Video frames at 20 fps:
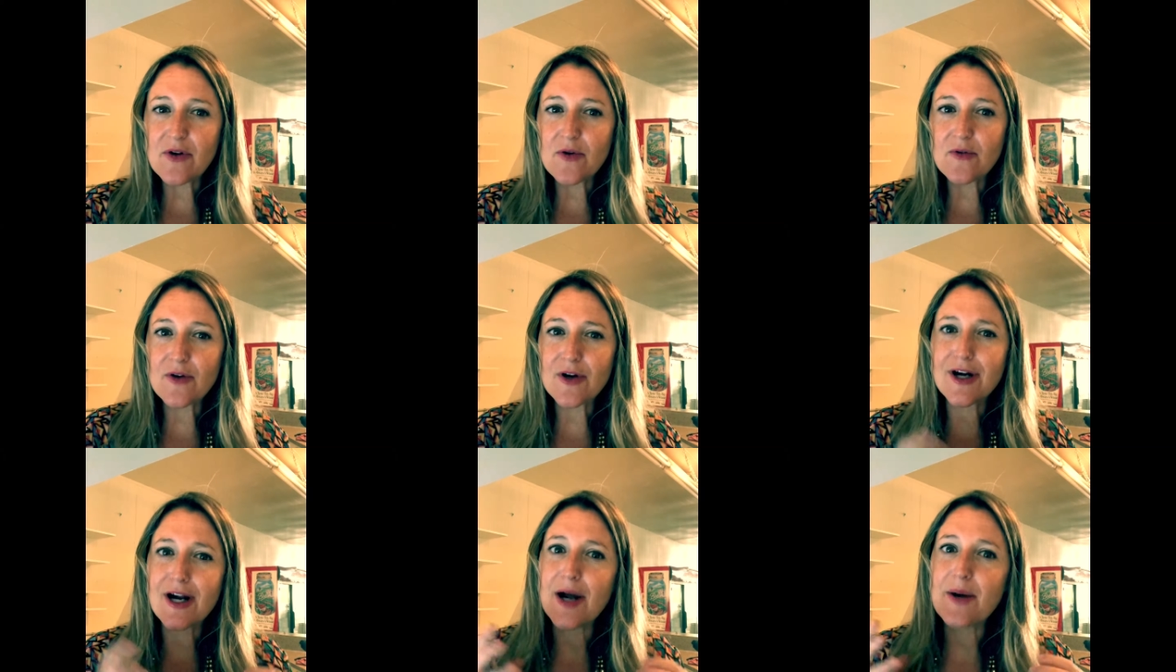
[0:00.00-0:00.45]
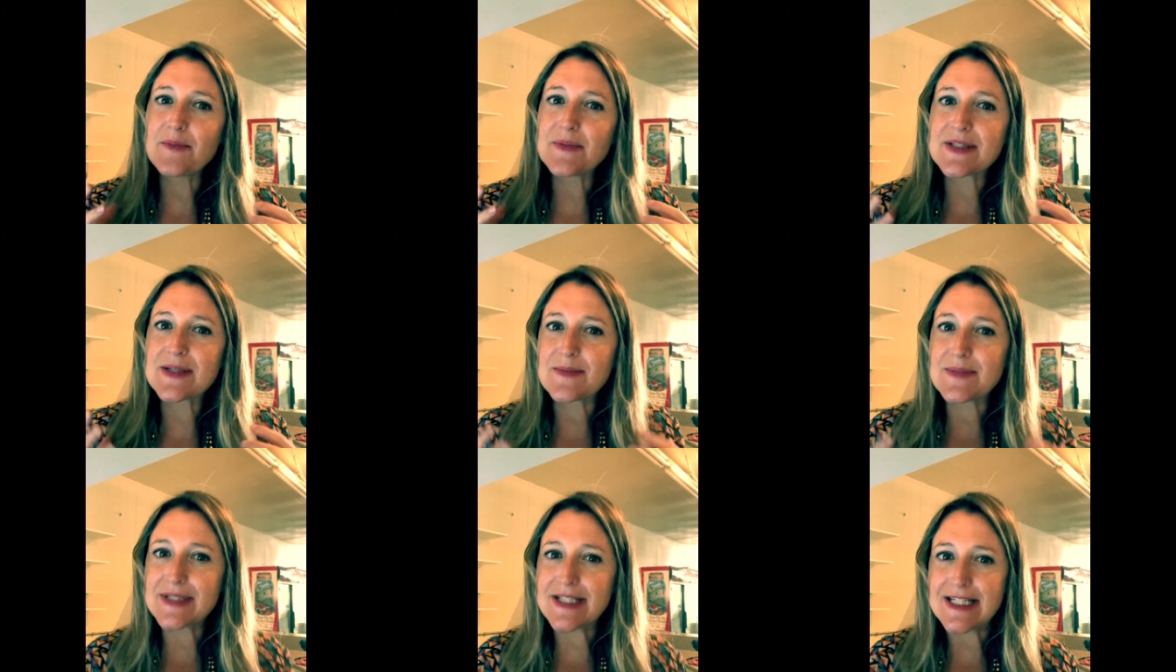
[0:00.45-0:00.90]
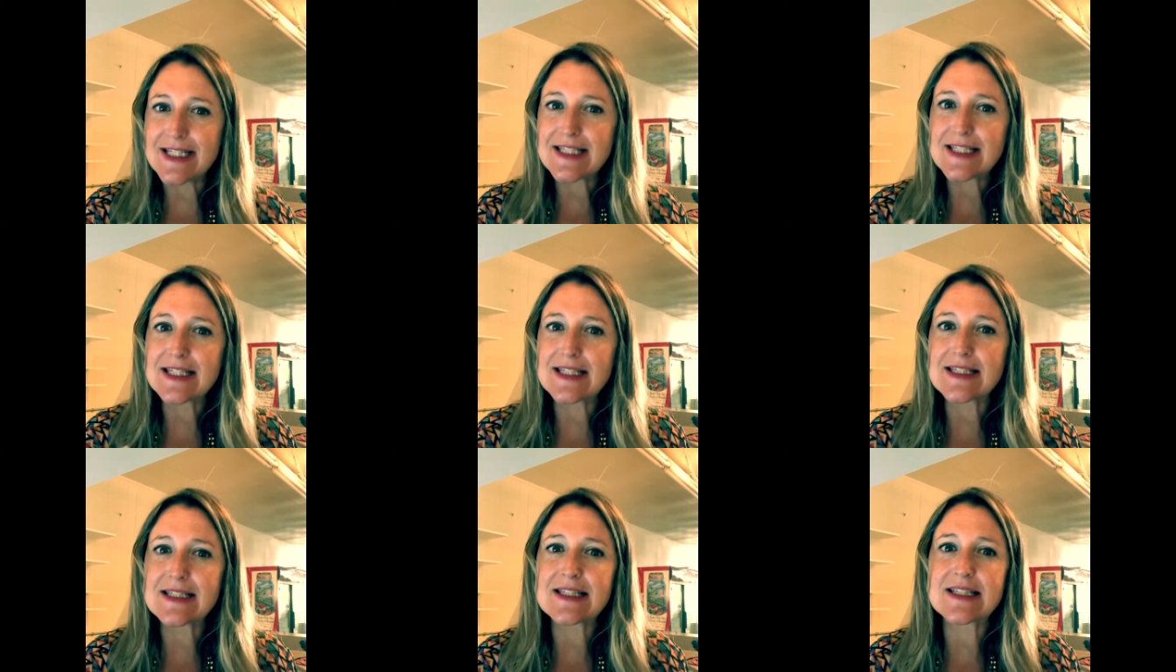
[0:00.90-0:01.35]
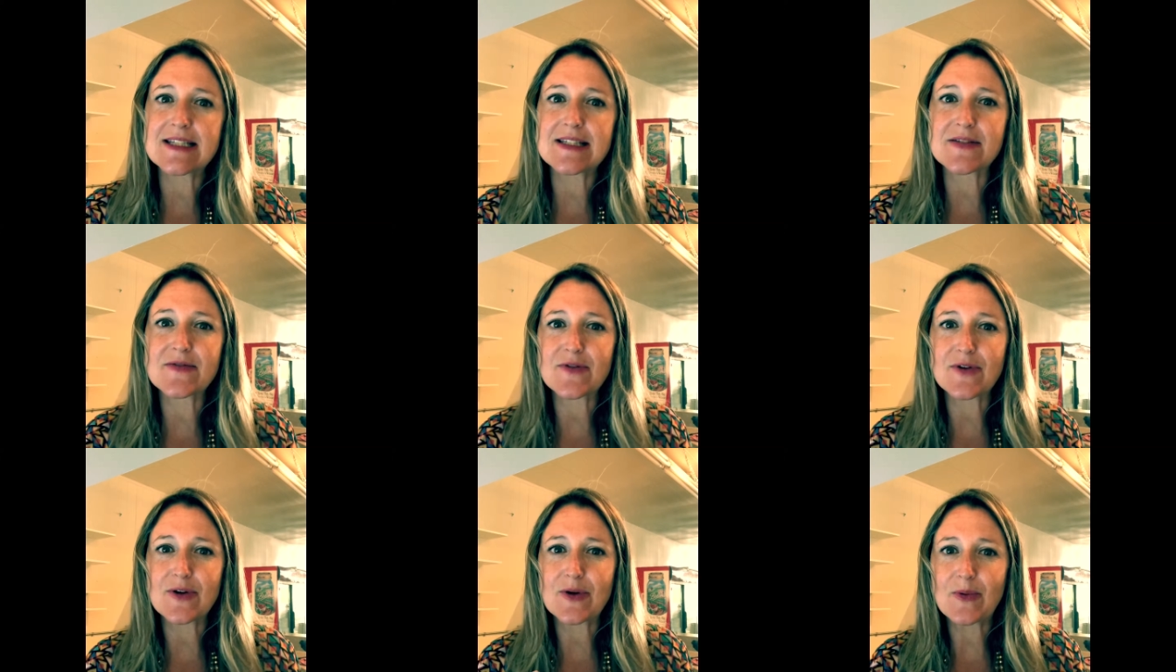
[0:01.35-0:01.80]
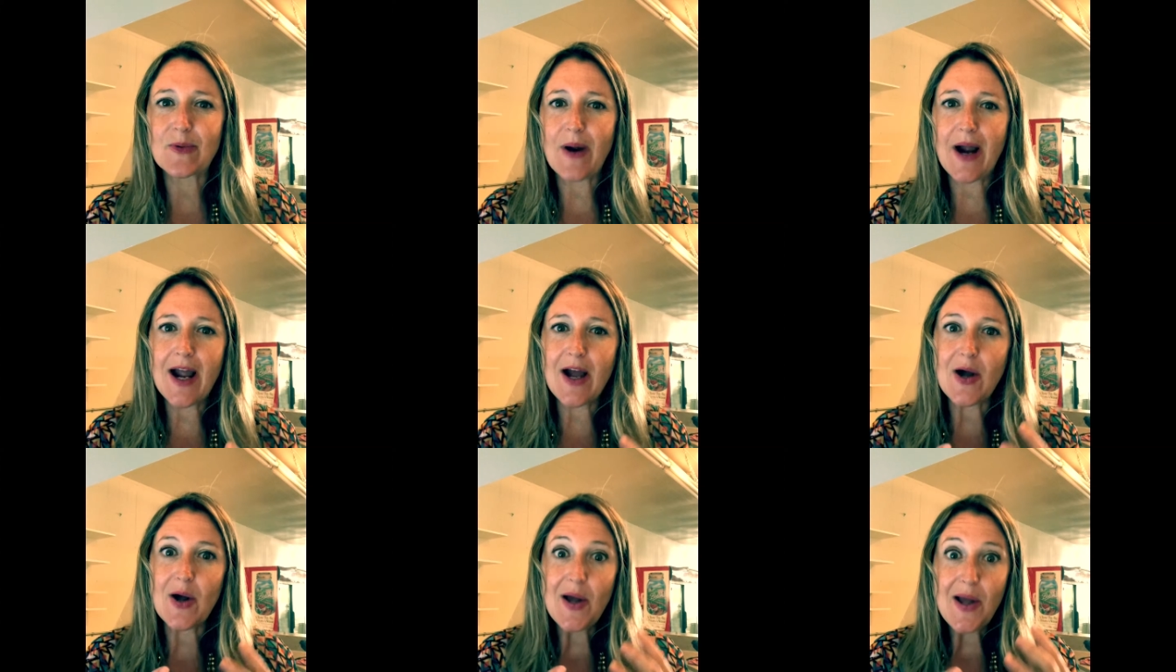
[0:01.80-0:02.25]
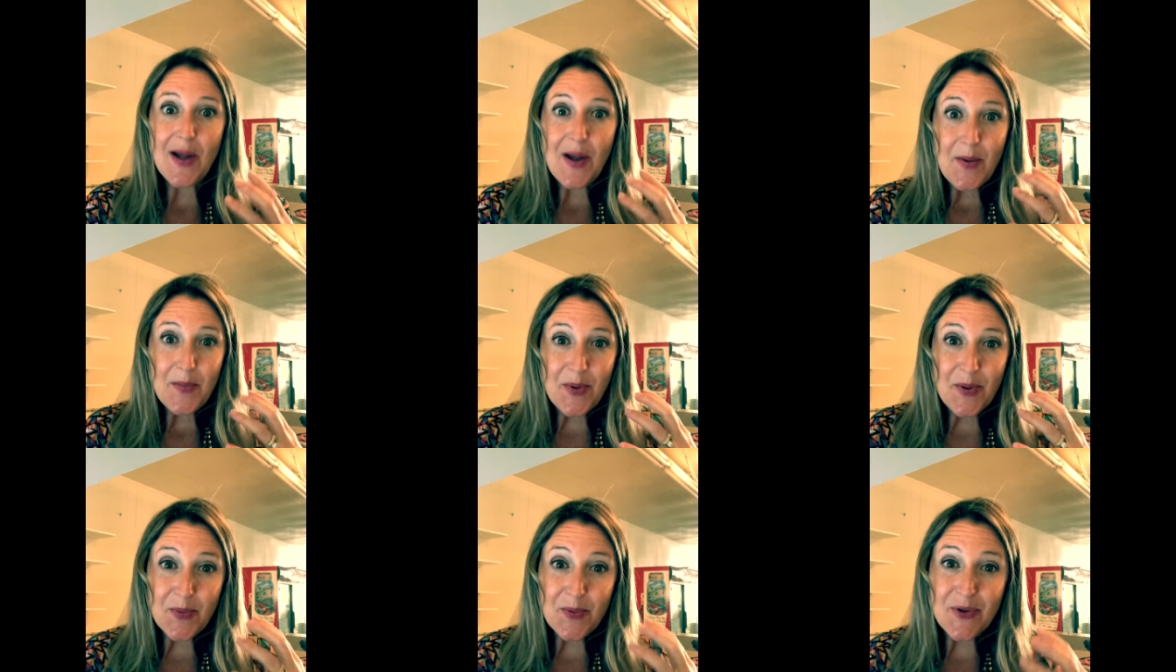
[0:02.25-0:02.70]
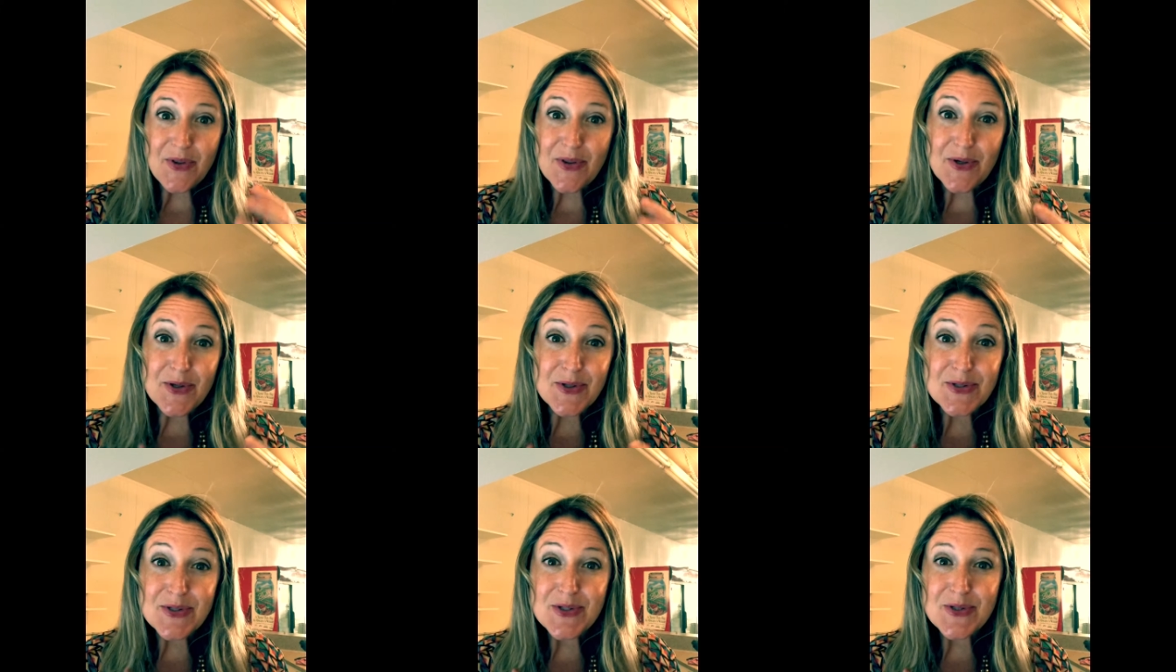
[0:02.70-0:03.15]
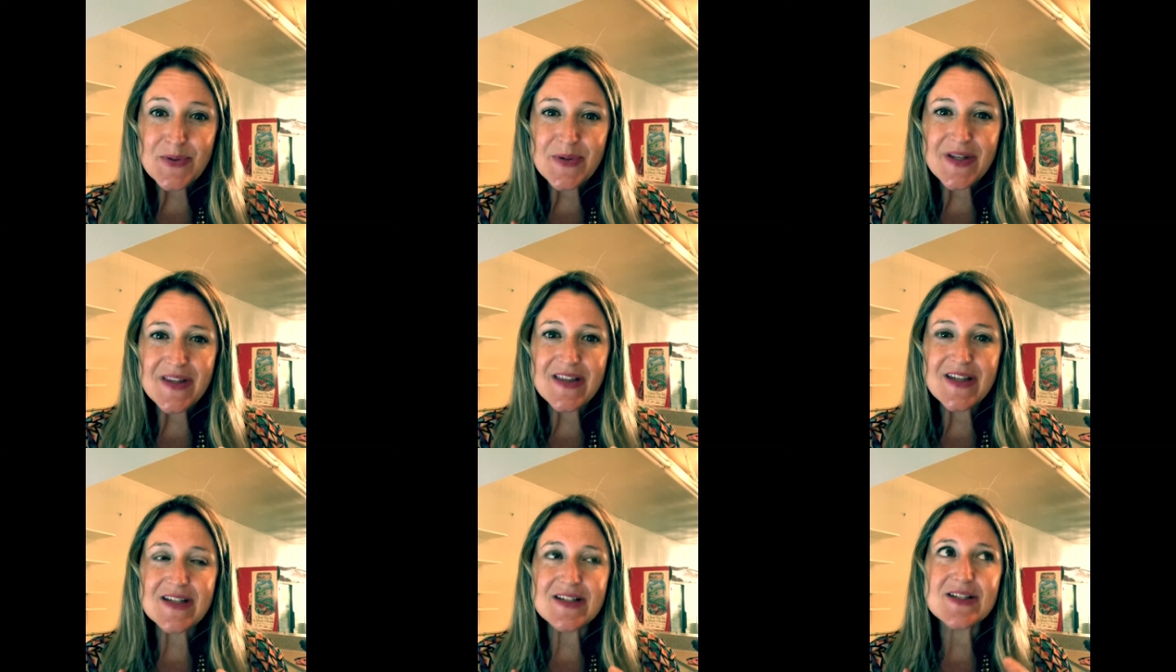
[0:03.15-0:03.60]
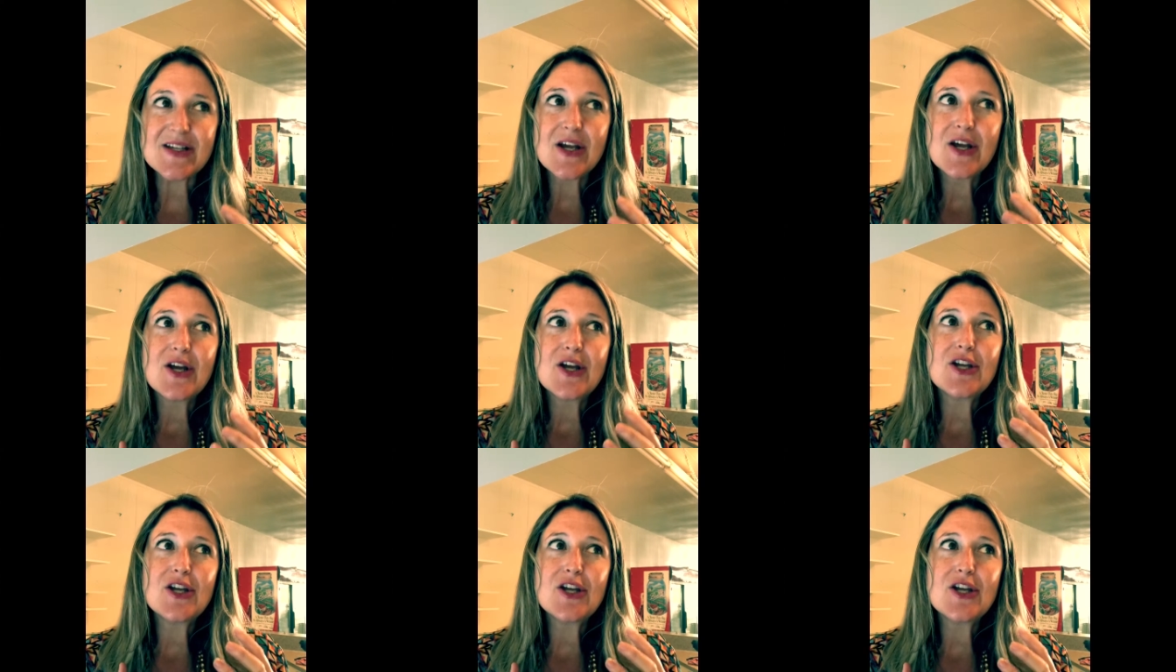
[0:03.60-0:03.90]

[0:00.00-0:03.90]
overcome some distances for a while but when they're doing this